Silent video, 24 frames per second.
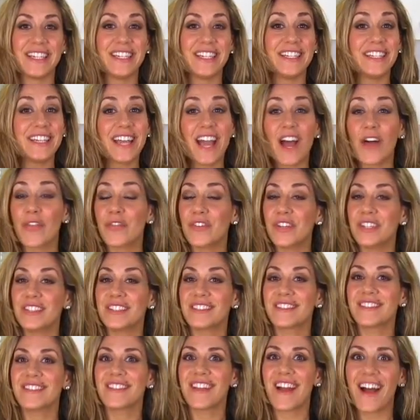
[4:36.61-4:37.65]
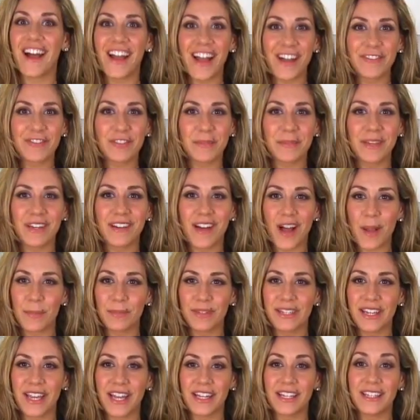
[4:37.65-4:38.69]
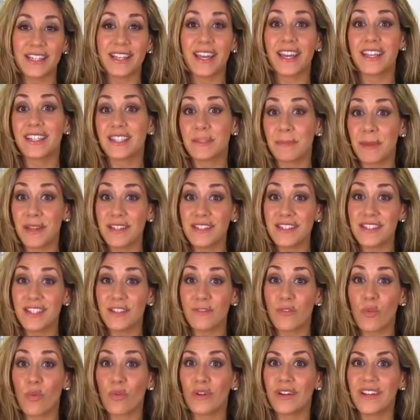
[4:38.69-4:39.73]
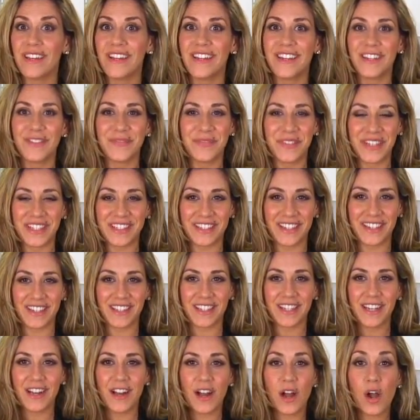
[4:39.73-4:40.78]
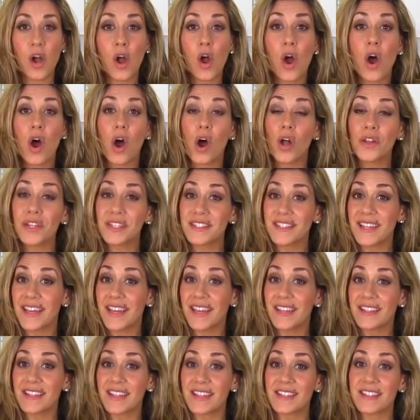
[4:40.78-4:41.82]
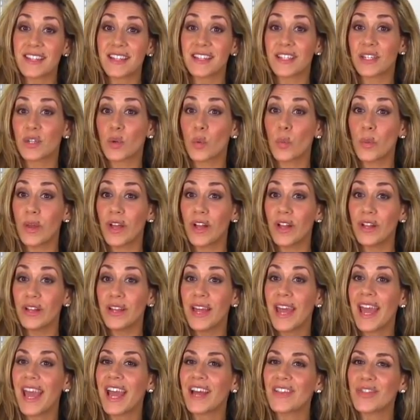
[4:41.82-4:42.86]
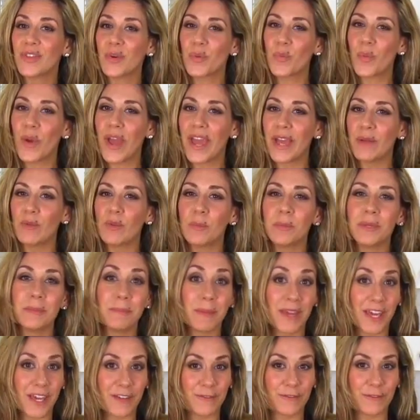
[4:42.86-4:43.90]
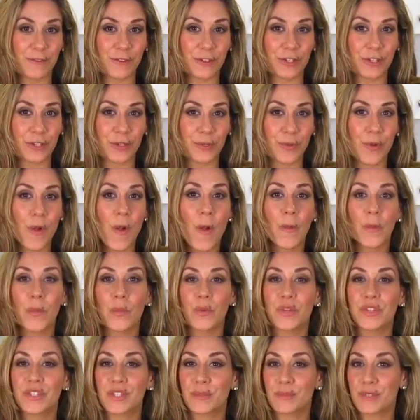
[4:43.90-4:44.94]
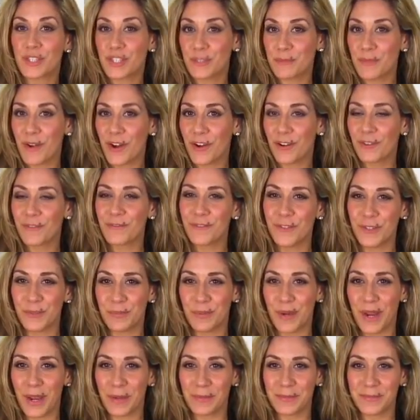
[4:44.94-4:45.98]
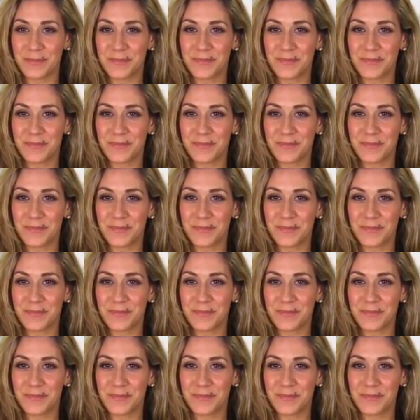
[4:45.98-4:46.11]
eating healthy does not have to be complicated, expensive, or inconvenient. All it takes is a little will, and the way will be paved for you with some smart food prep.